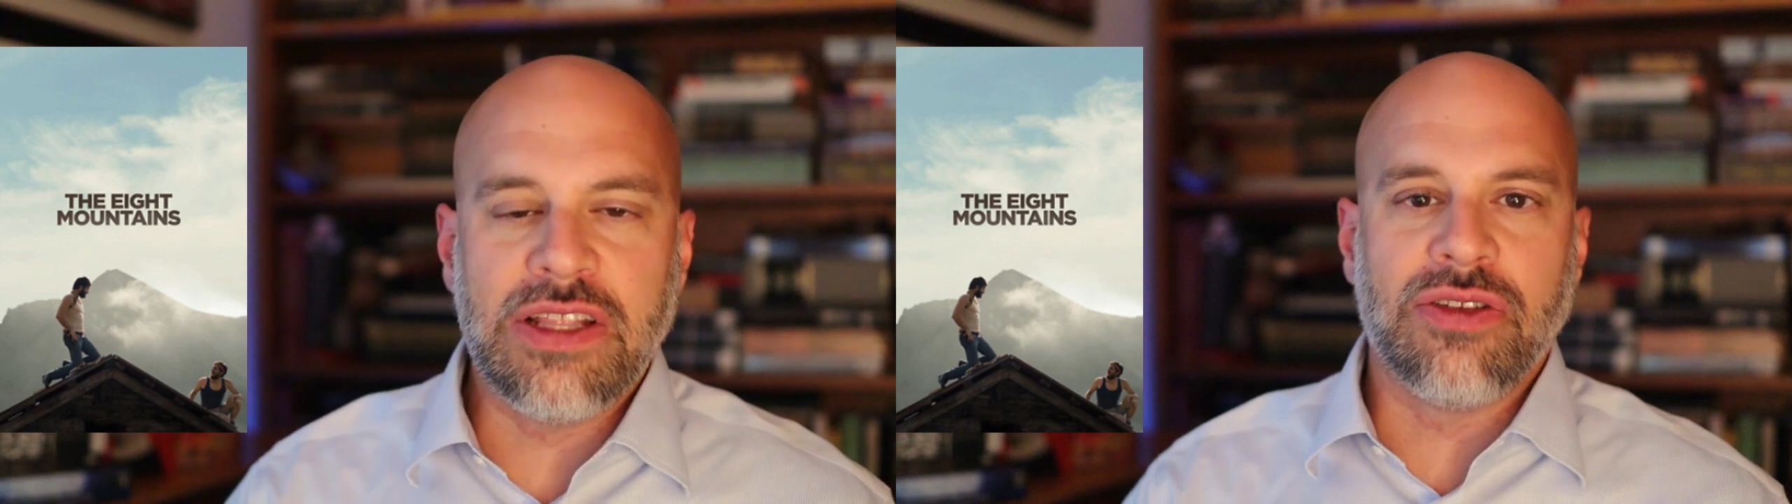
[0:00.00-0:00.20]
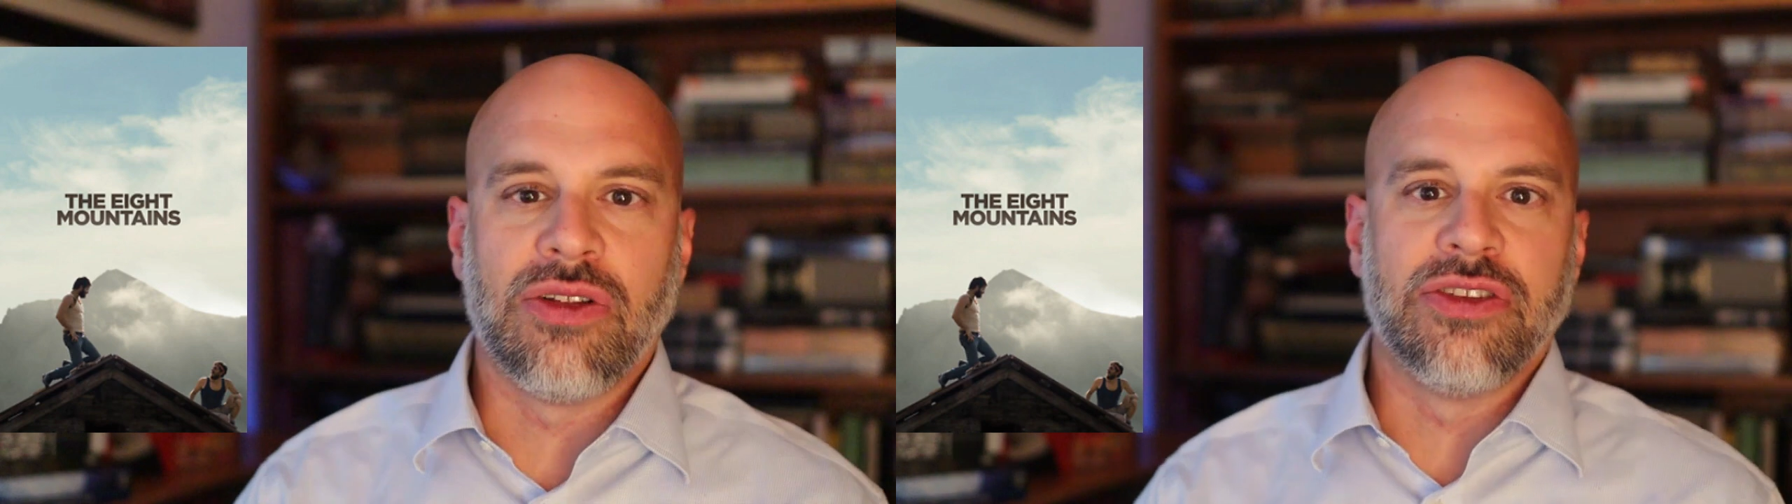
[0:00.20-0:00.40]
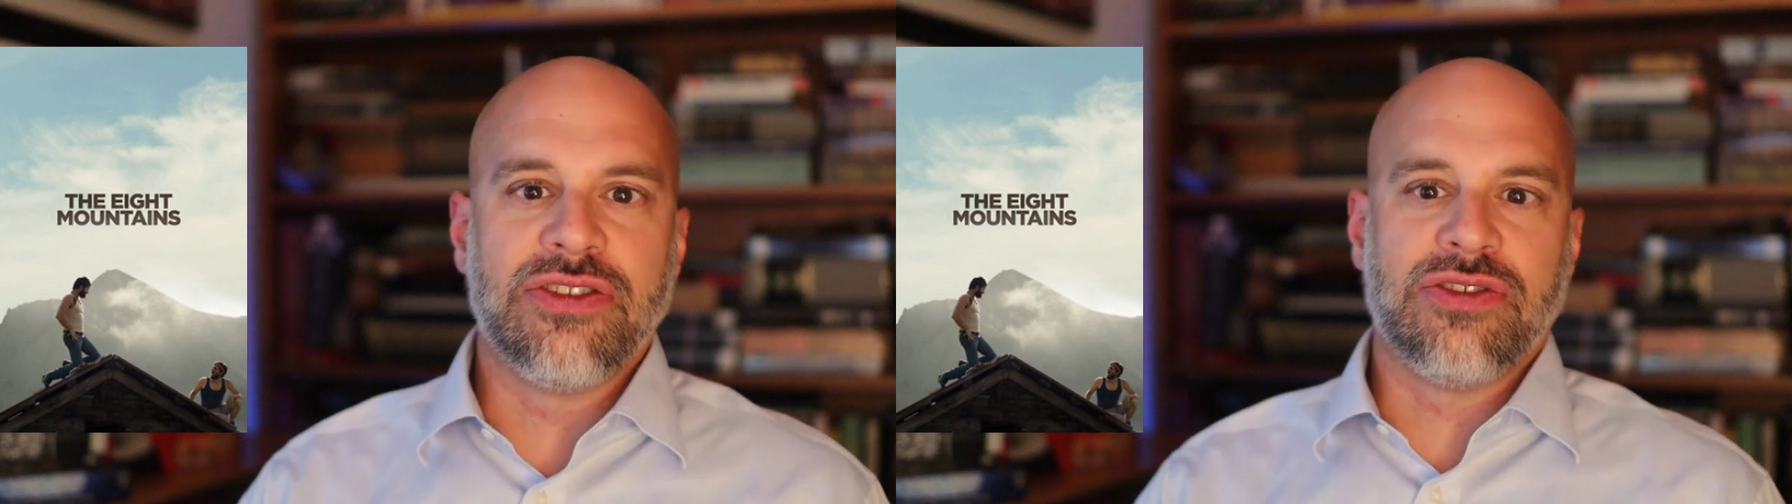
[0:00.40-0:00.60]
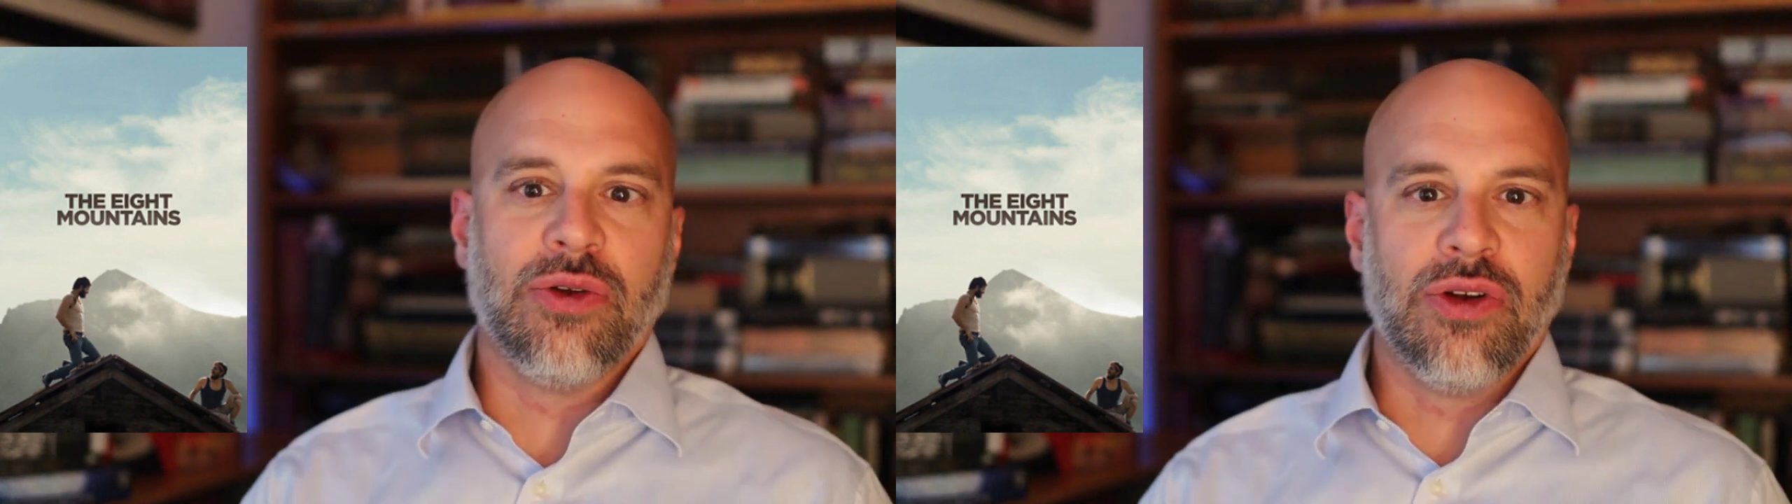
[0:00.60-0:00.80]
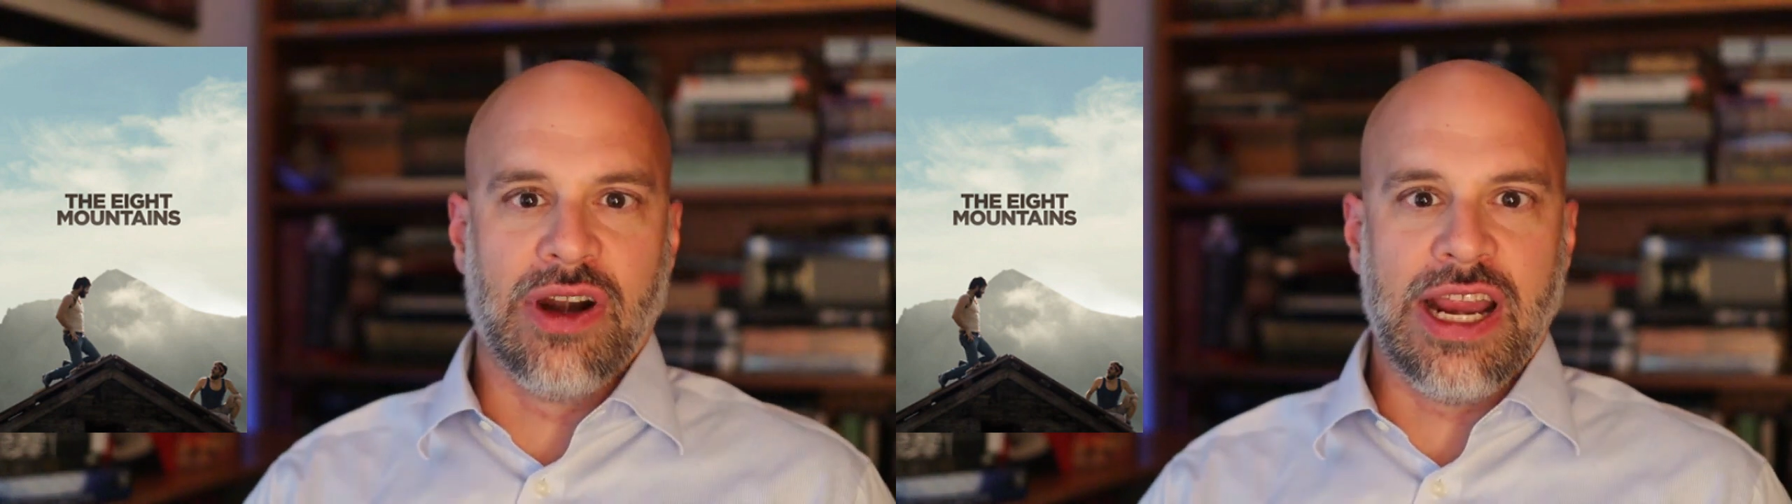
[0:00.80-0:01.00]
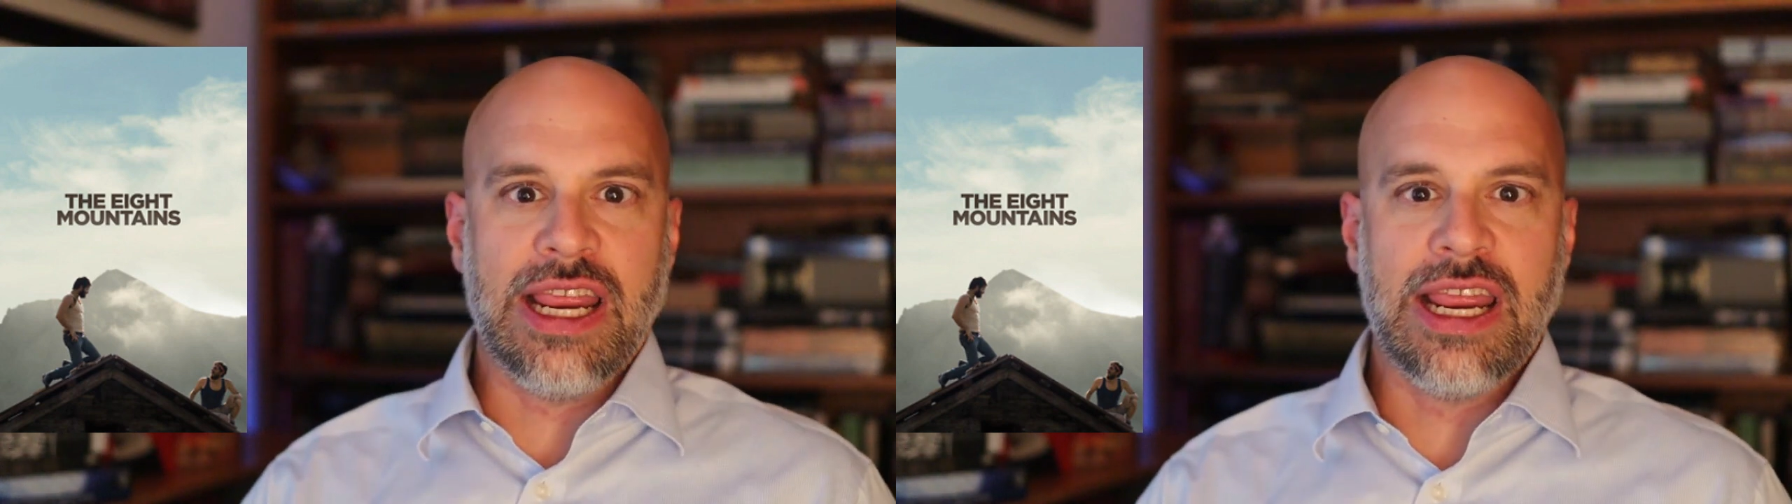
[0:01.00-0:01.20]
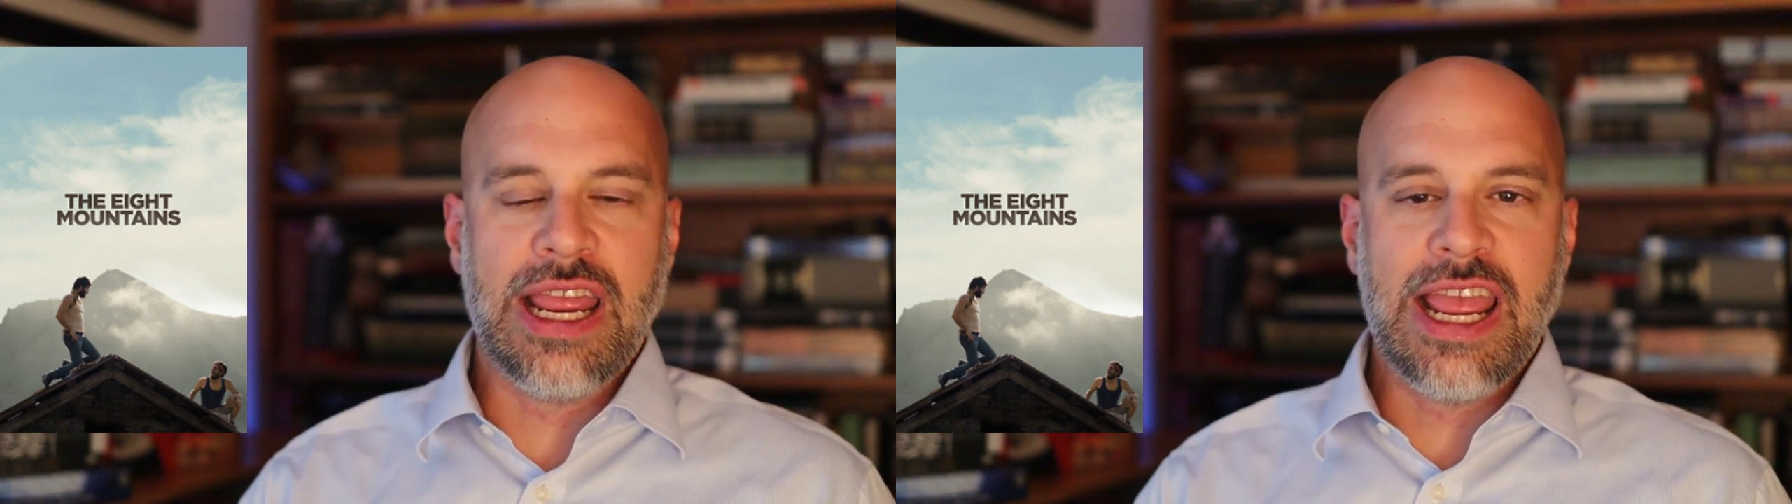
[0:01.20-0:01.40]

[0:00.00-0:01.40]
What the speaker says: told story.